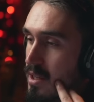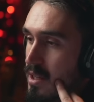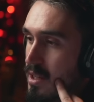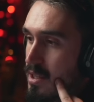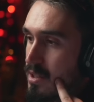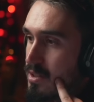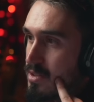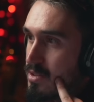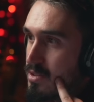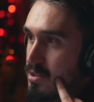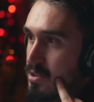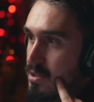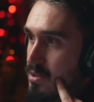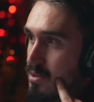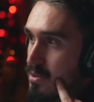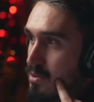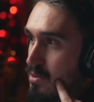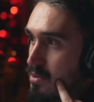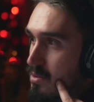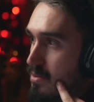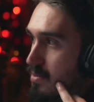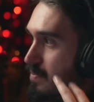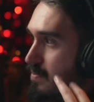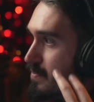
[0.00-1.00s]

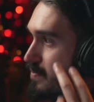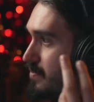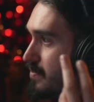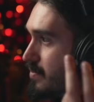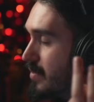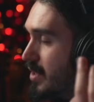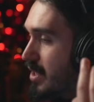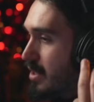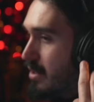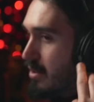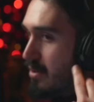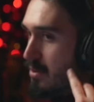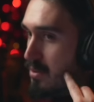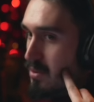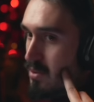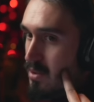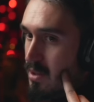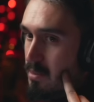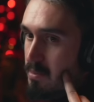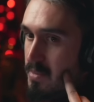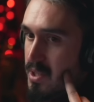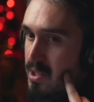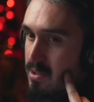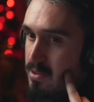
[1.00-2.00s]
into, you know, the
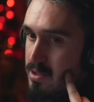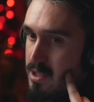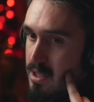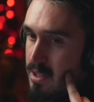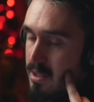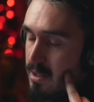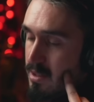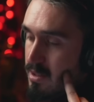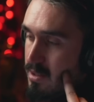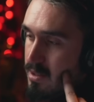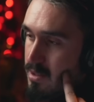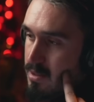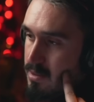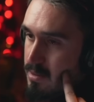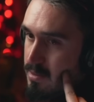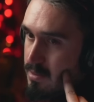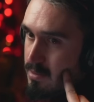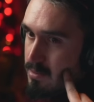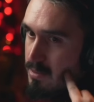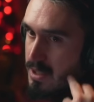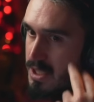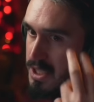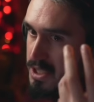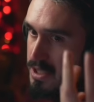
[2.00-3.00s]
music,
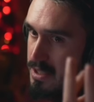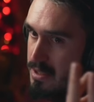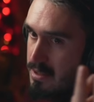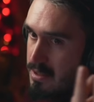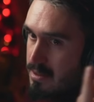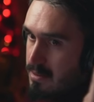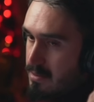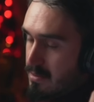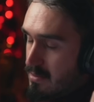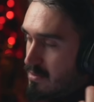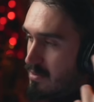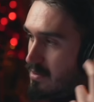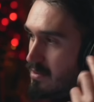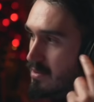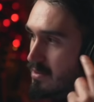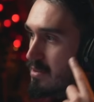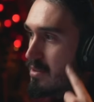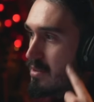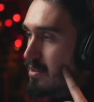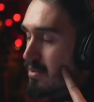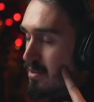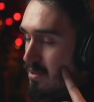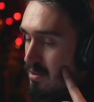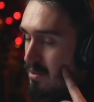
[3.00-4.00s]
which is
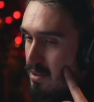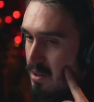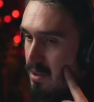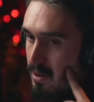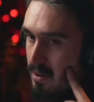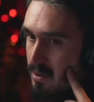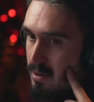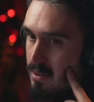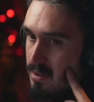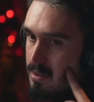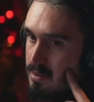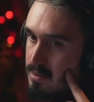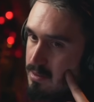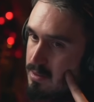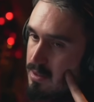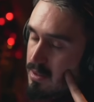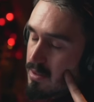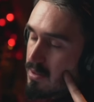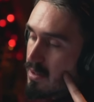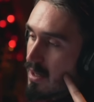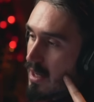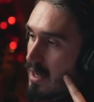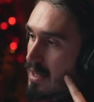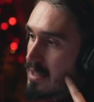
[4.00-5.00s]
not
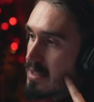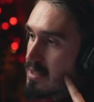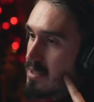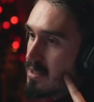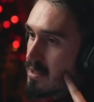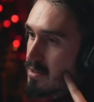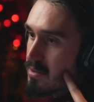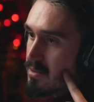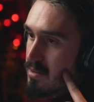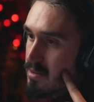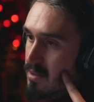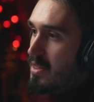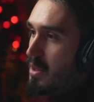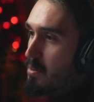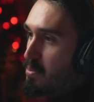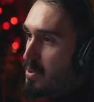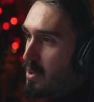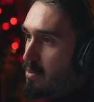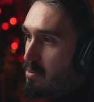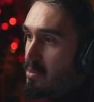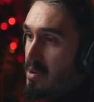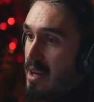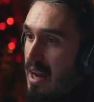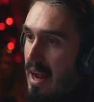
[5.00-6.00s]
ideal. The
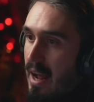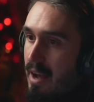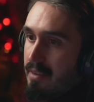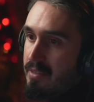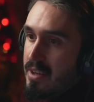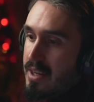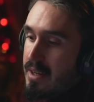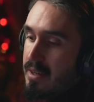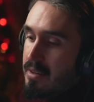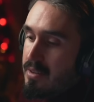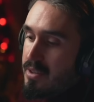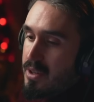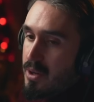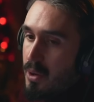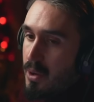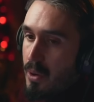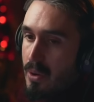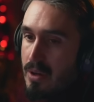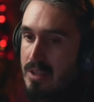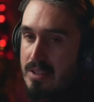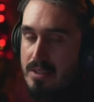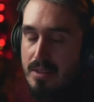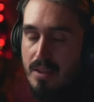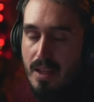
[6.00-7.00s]
problem with having
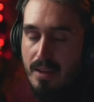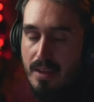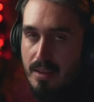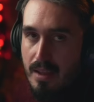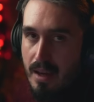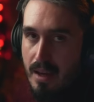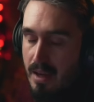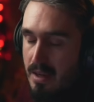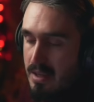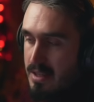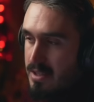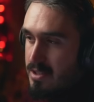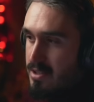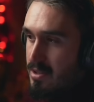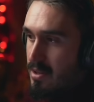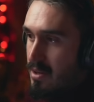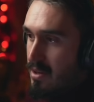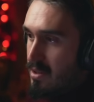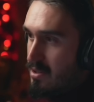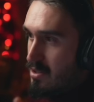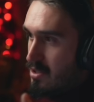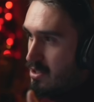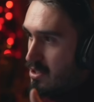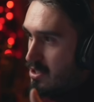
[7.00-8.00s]
noise like that is
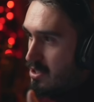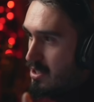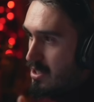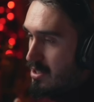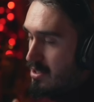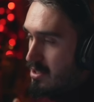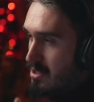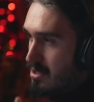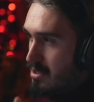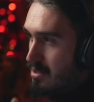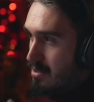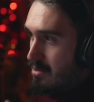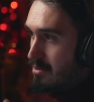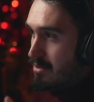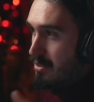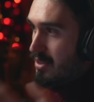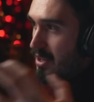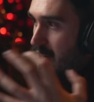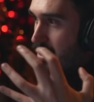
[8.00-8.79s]
not just the